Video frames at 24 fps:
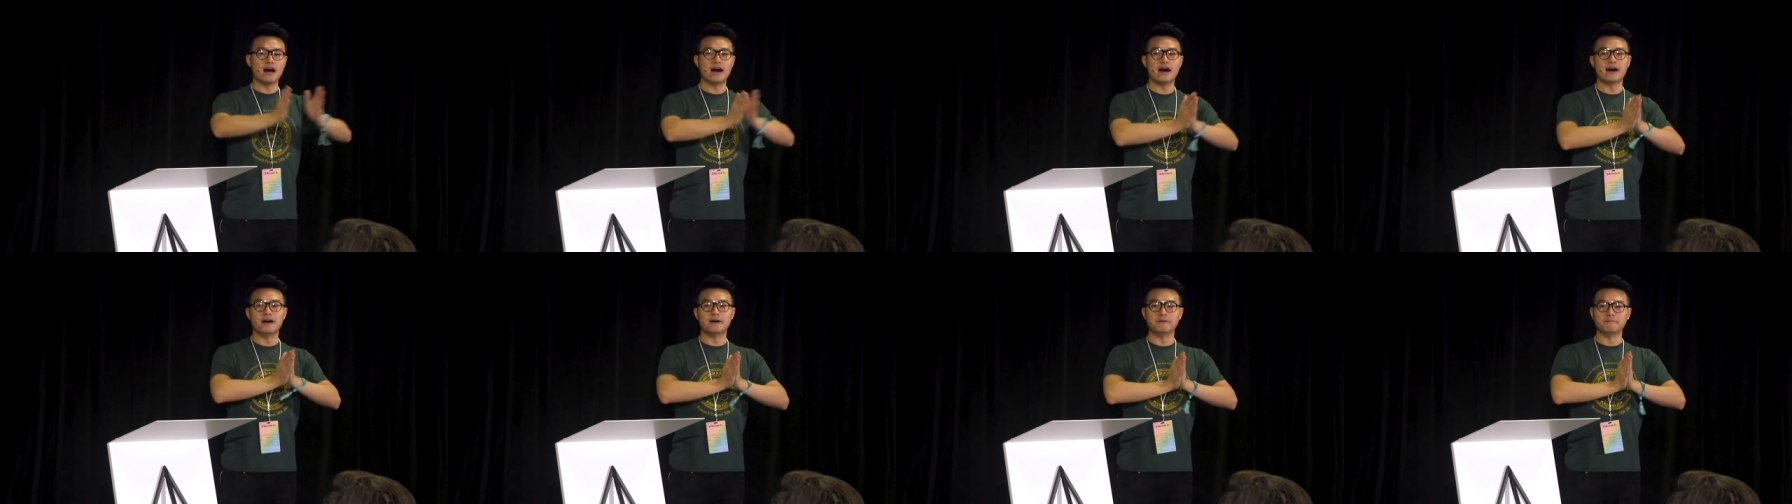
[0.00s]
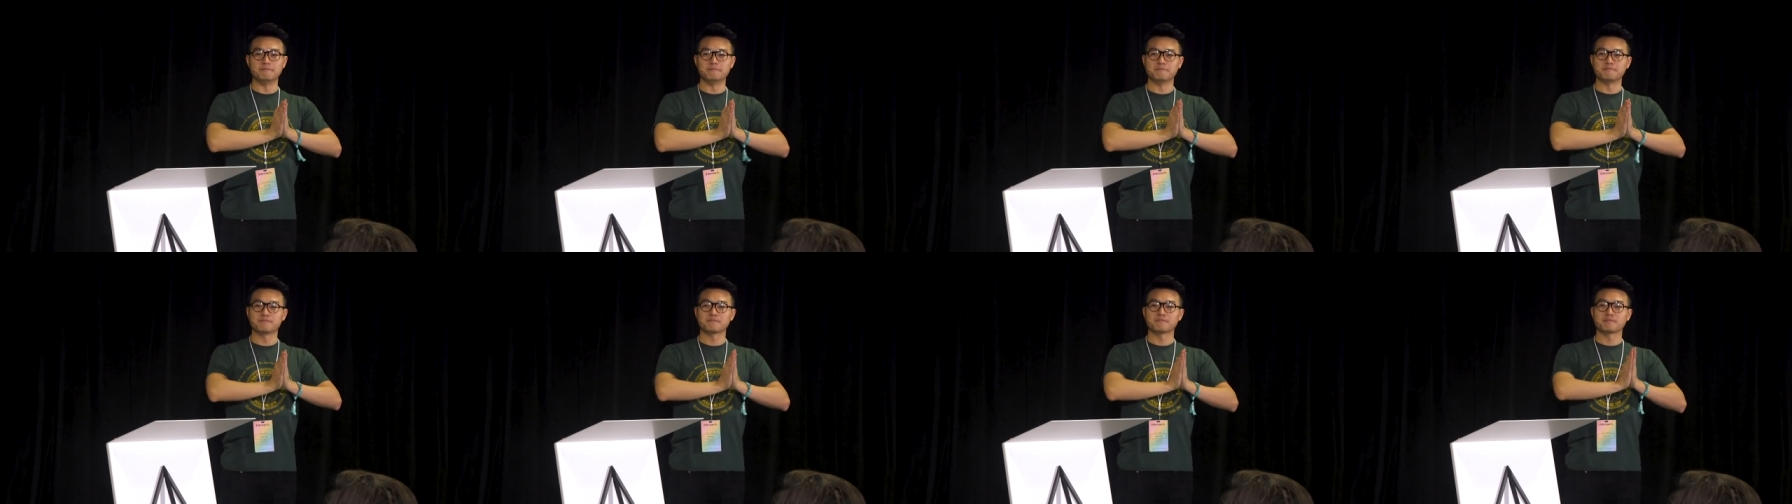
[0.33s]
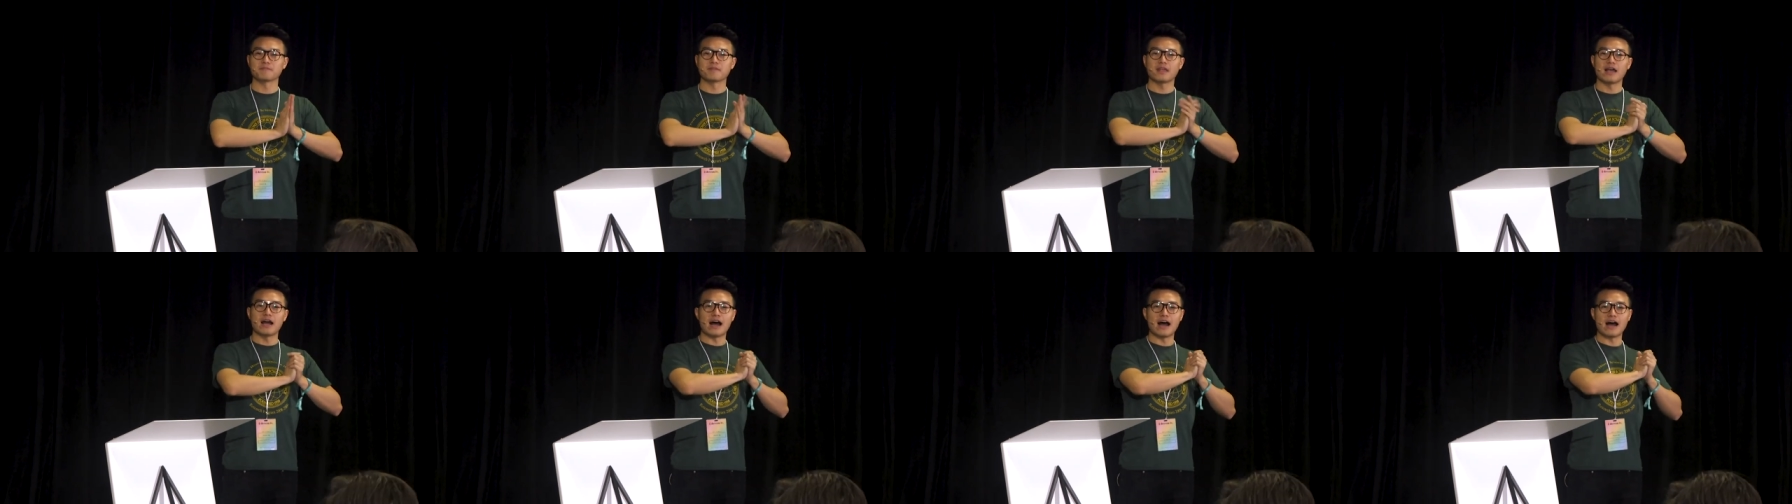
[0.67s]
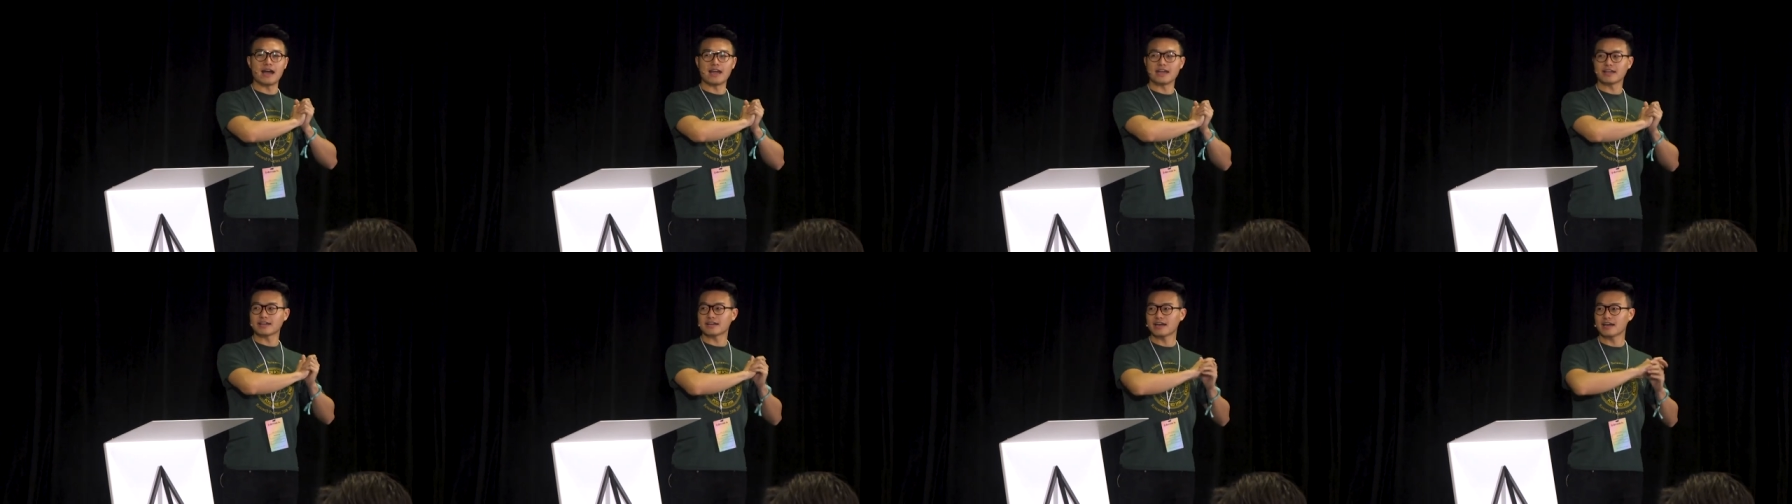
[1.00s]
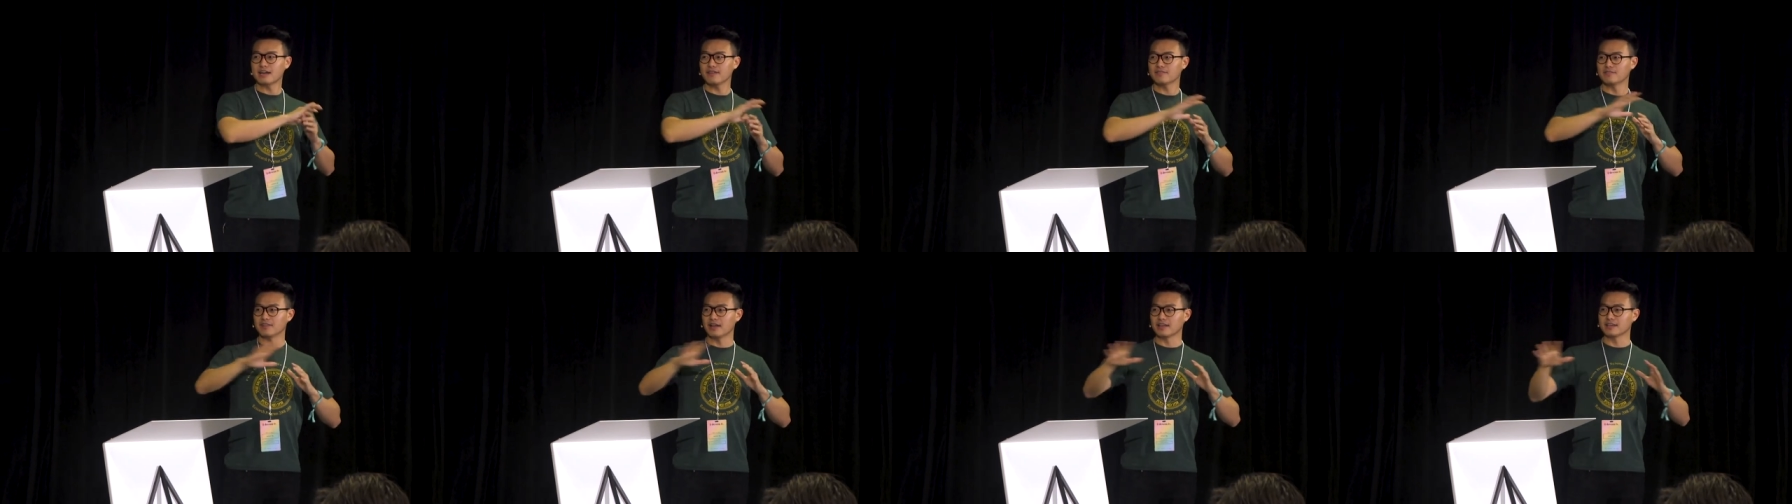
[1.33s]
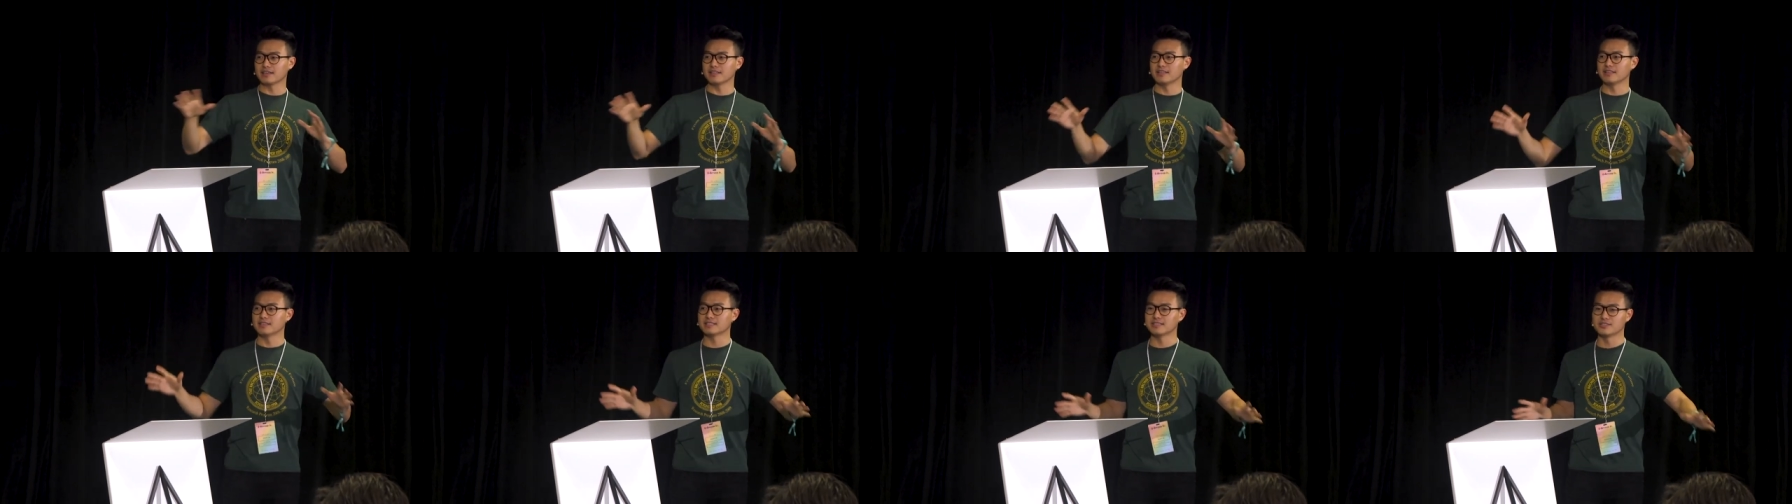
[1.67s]
Um, I kind of
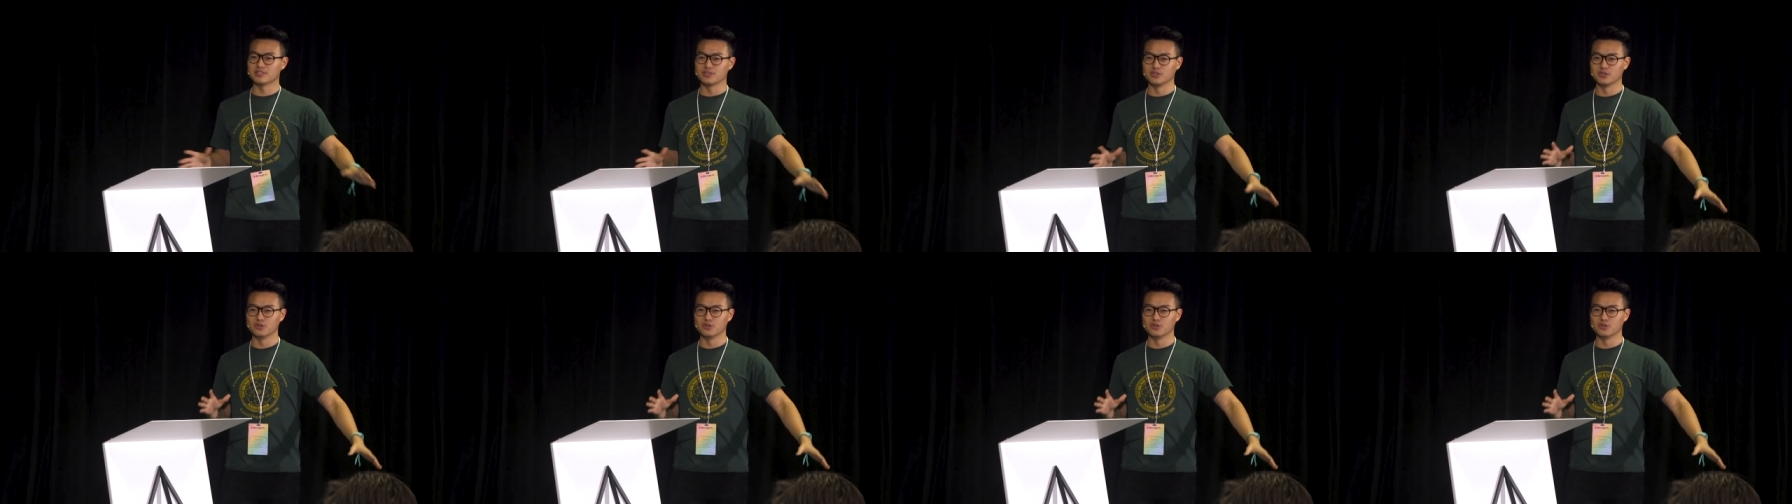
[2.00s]
liken this